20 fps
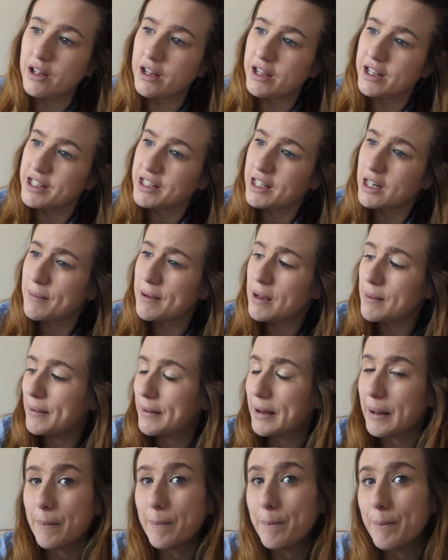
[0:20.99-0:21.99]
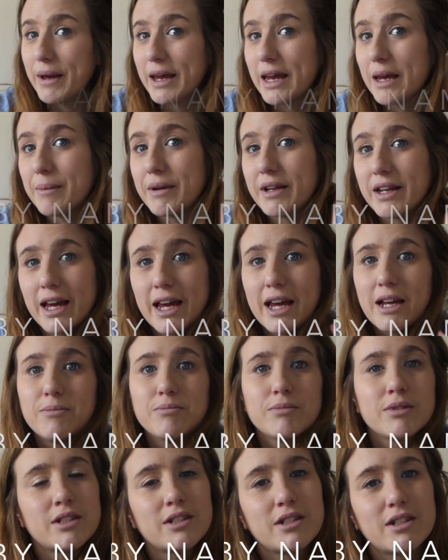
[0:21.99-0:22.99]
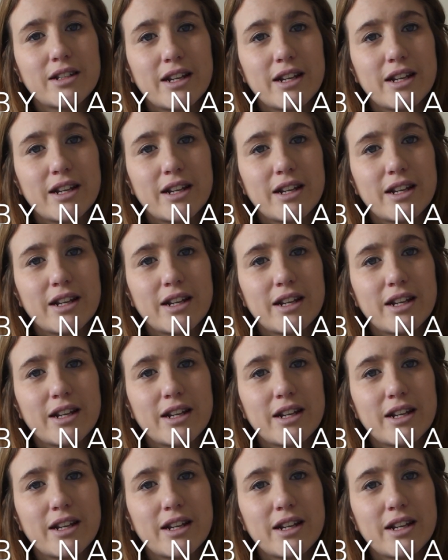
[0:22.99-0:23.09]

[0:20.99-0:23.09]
It's going to be about baby names.